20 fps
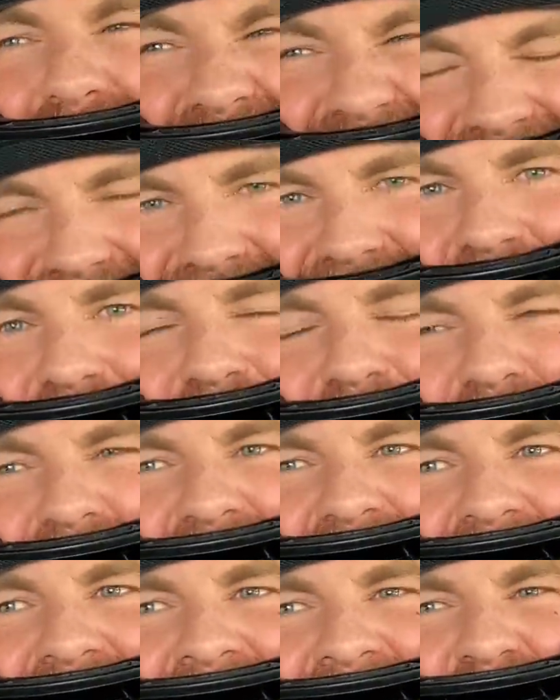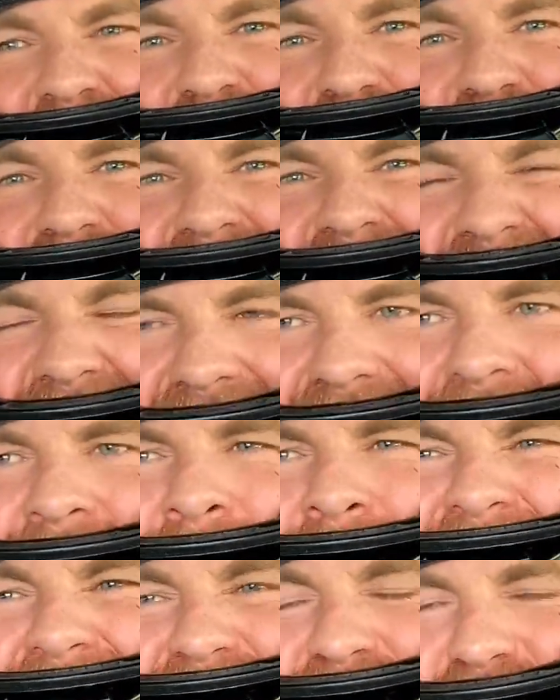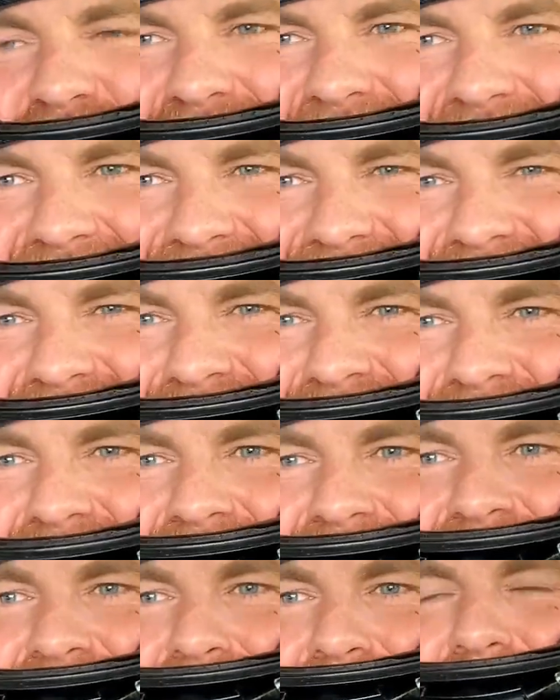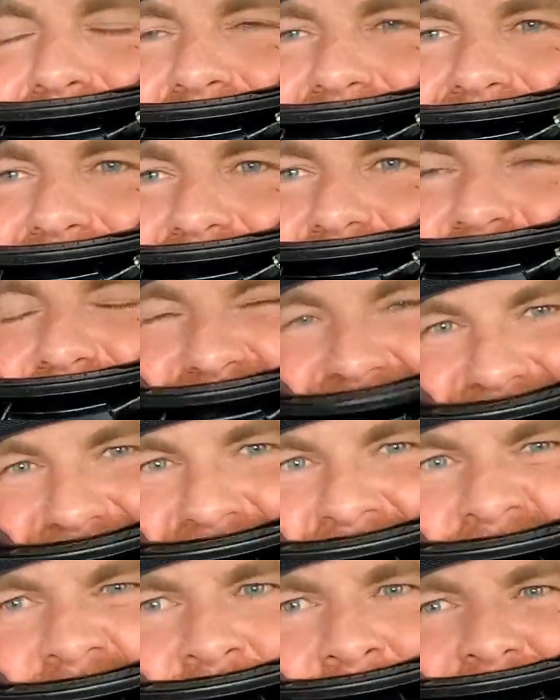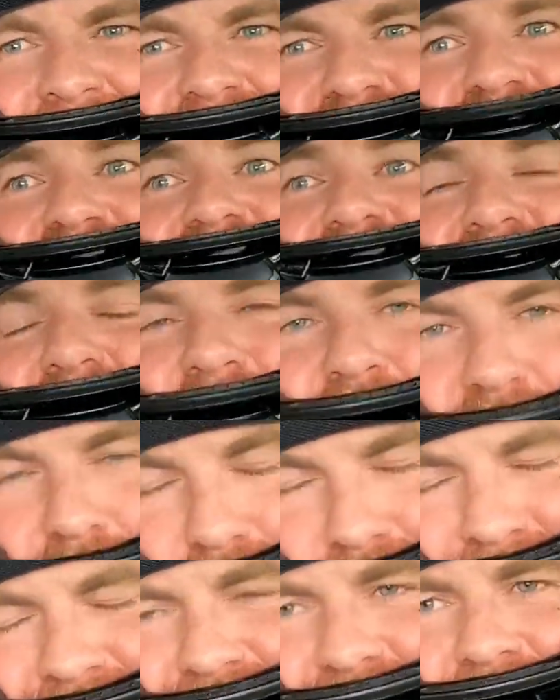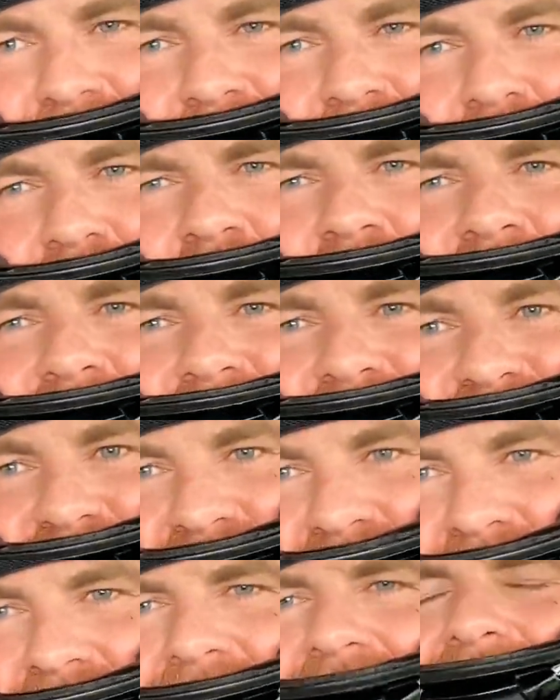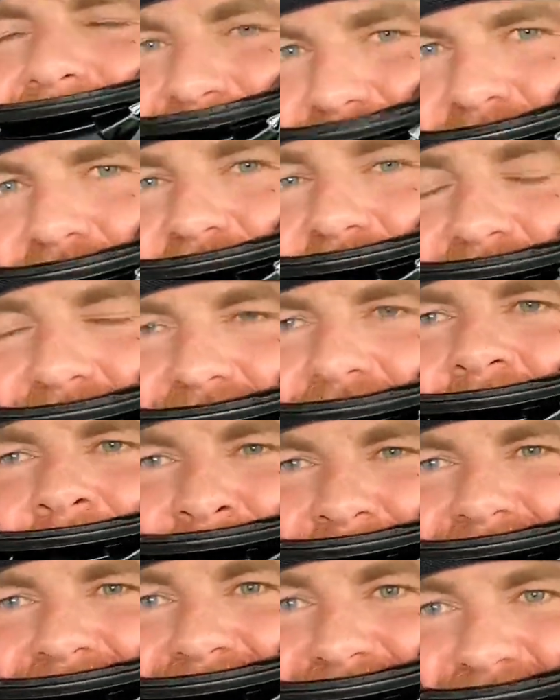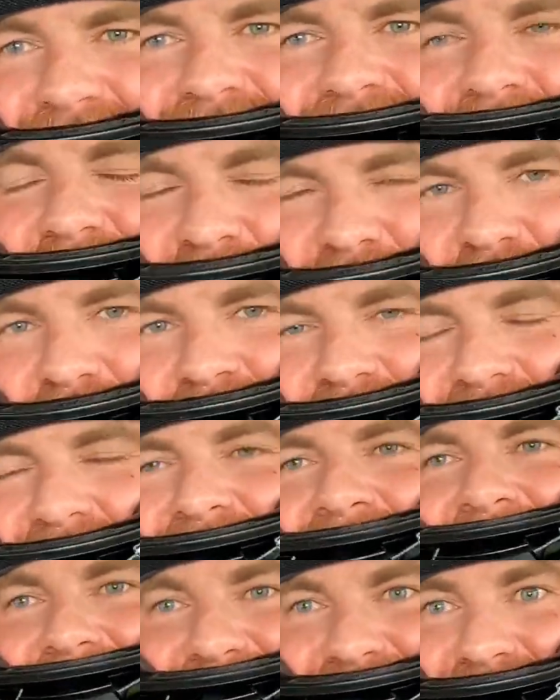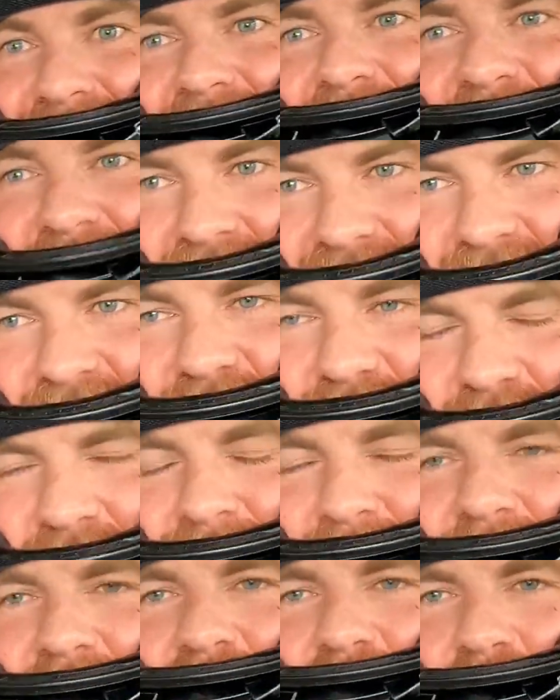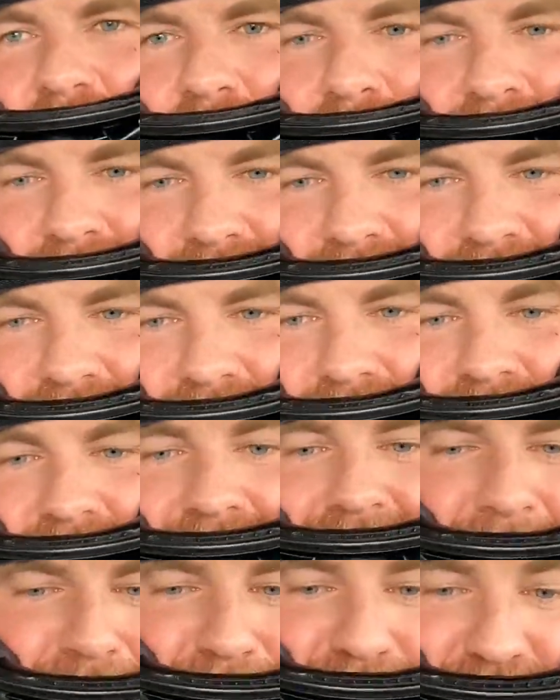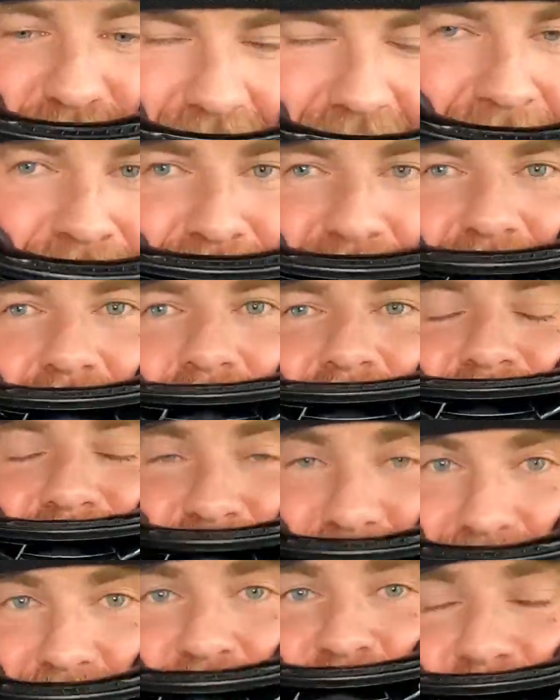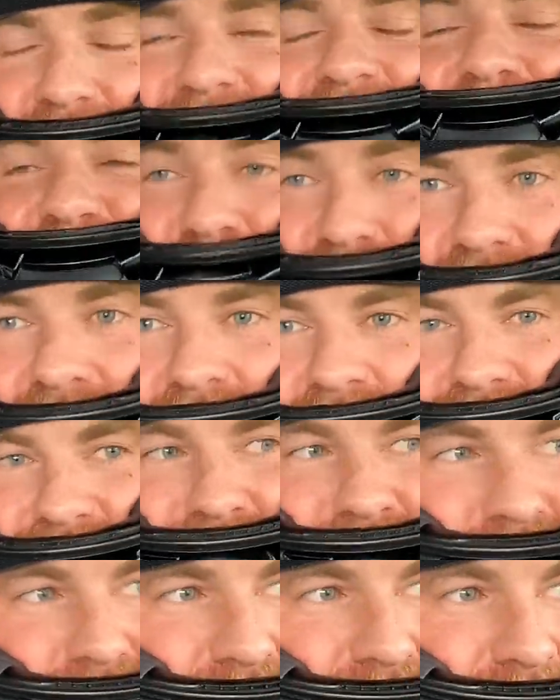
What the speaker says: It's like a feeling in your gut, in my chest, that there isn't as much G-force on launch, and I have a feeling my 60 foot is definitely gonna be lower. Up top though, it feels pretty strong.